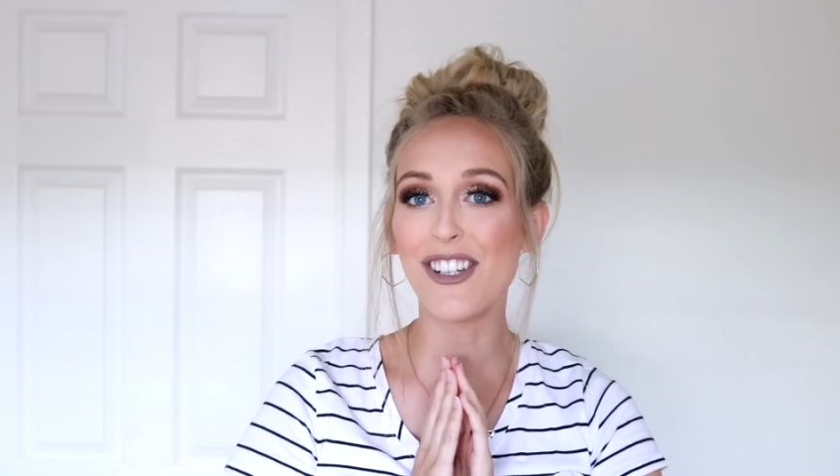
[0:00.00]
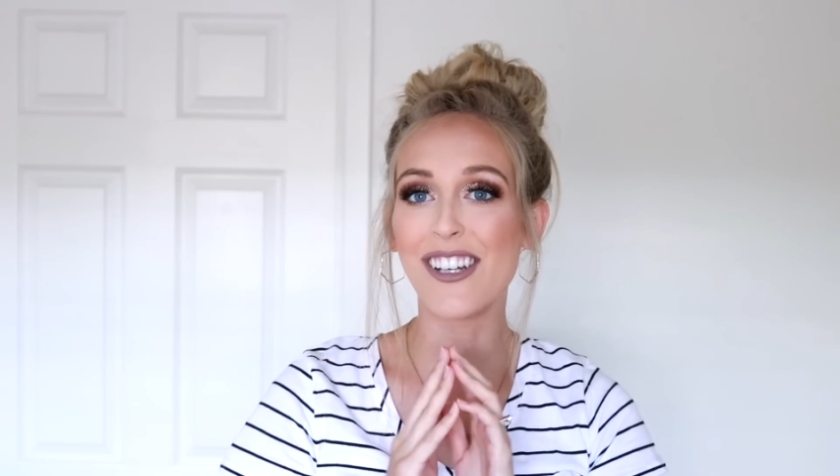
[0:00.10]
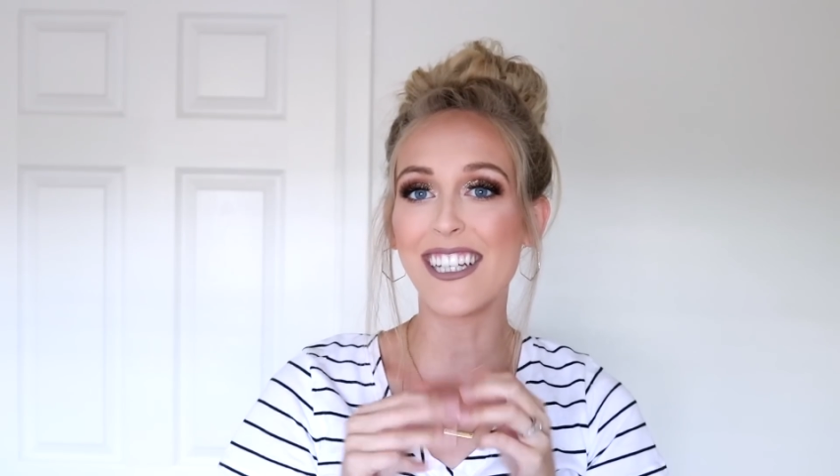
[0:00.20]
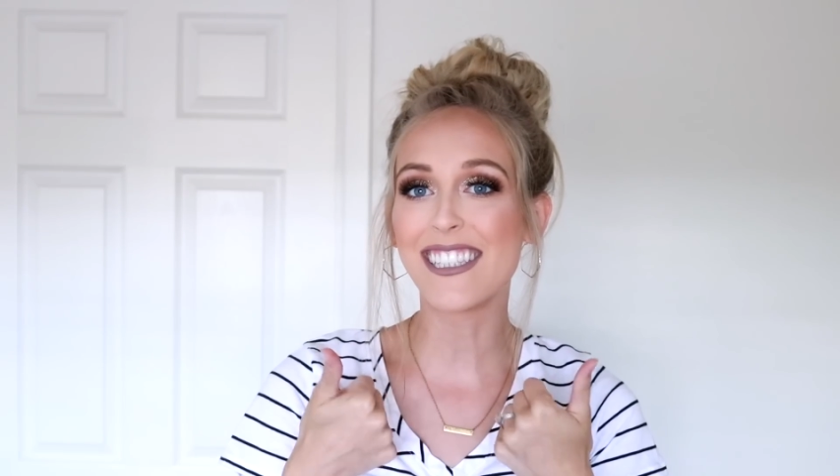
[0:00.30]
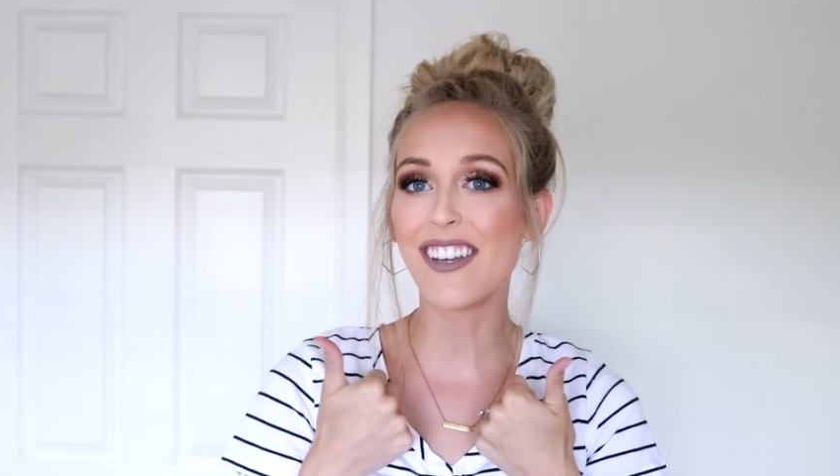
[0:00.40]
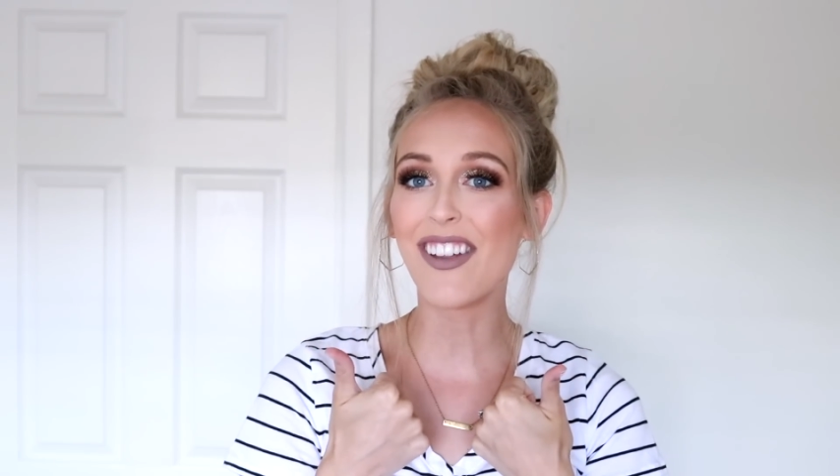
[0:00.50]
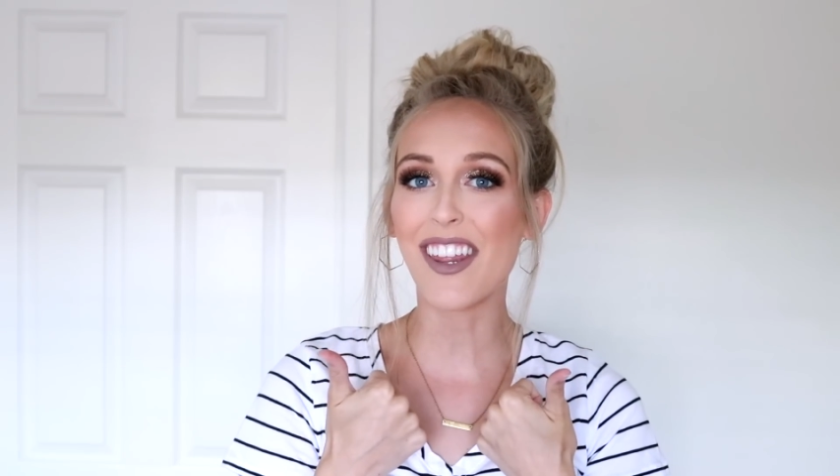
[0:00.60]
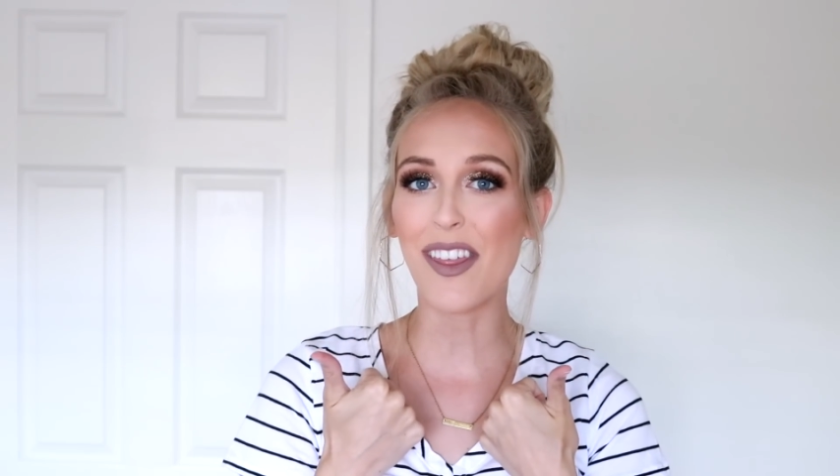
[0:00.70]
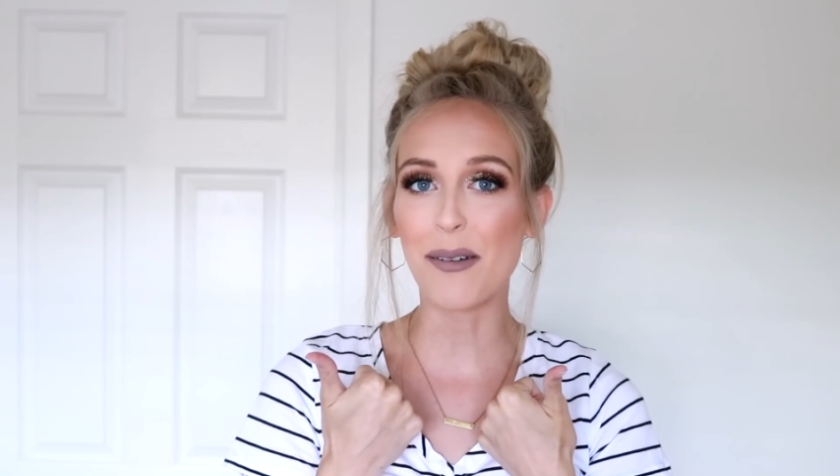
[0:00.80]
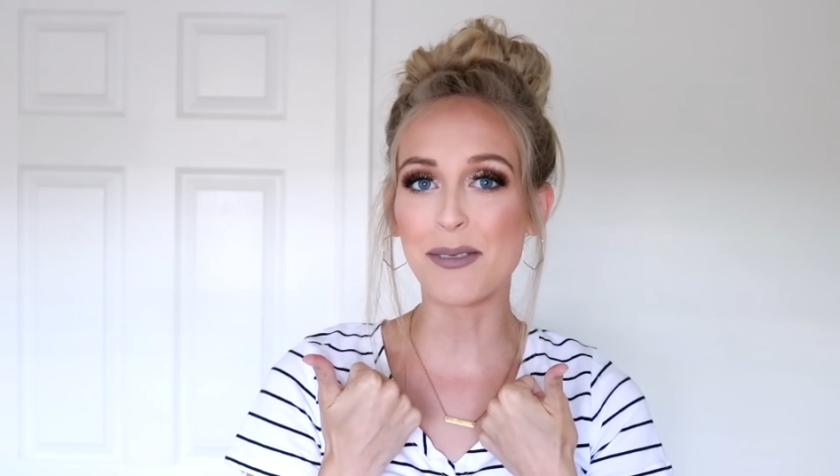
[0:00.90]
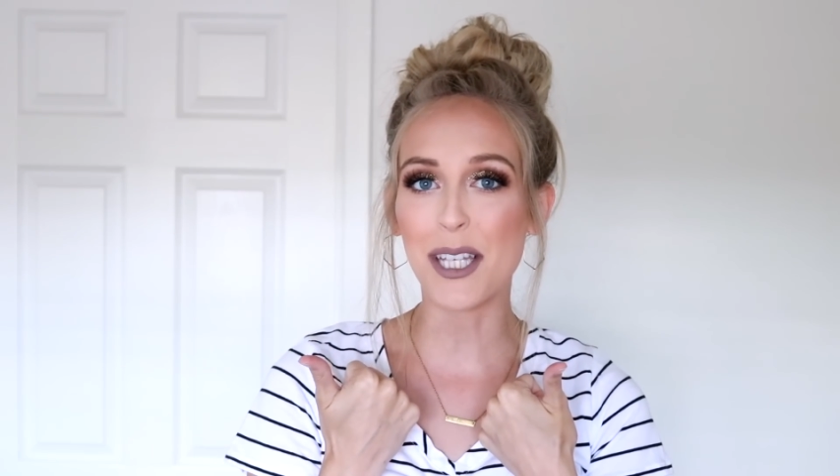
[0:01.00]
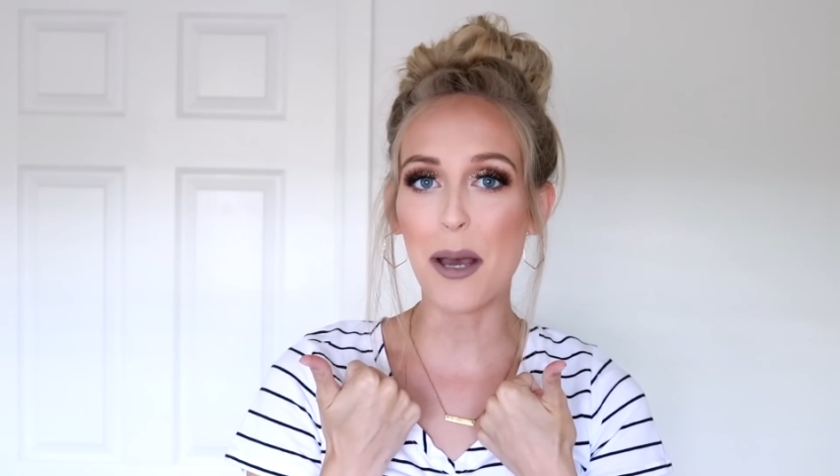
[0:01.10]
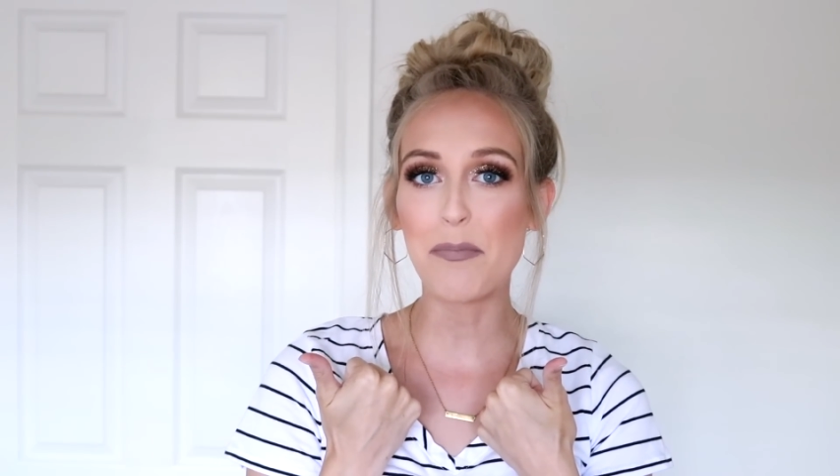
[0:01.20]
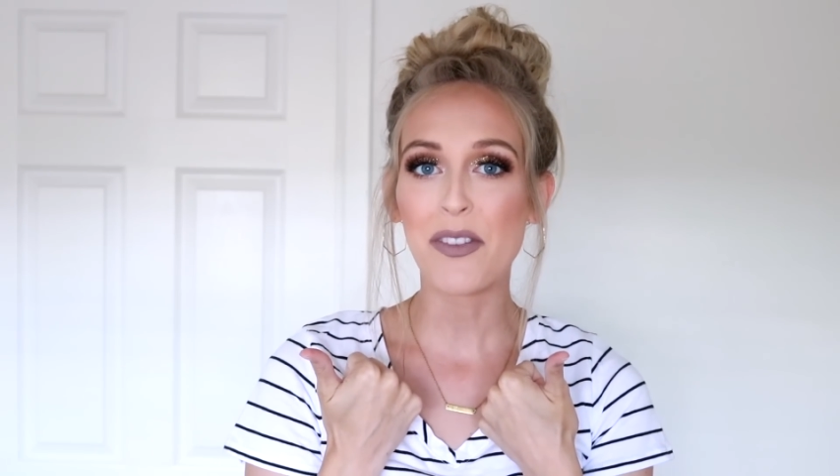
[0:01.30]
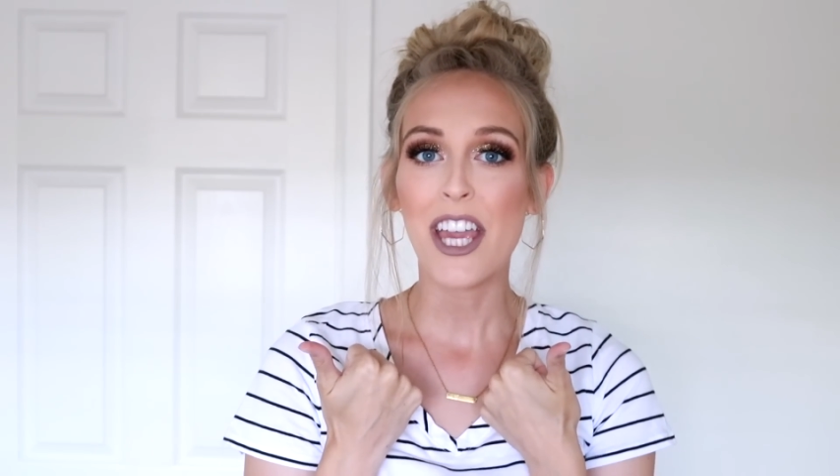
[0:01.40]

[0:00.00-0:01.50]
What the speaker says: you guys give it a thumbs up,